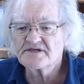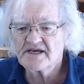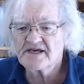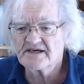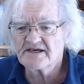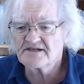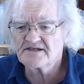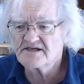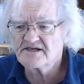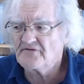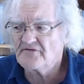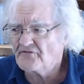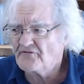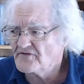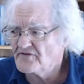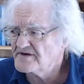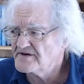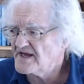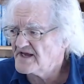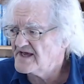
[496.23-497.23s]
a different
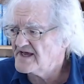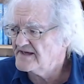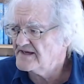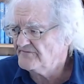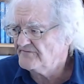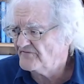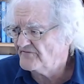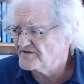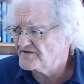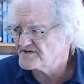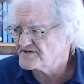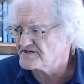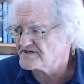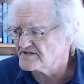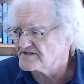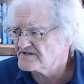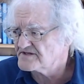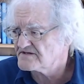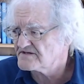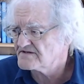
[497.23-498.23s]

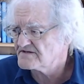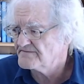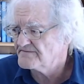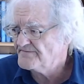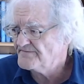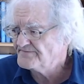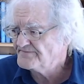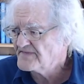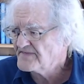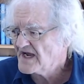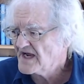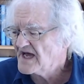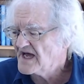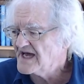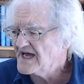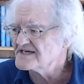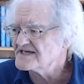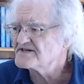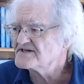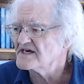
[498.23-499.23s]
emphasis
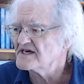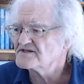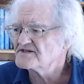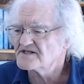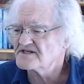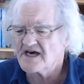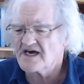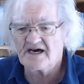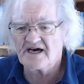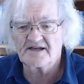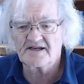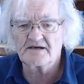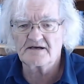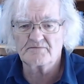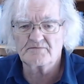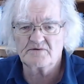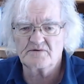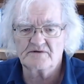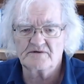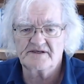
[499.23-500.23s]
as our starting
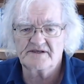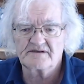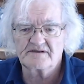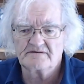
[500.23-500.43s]
point.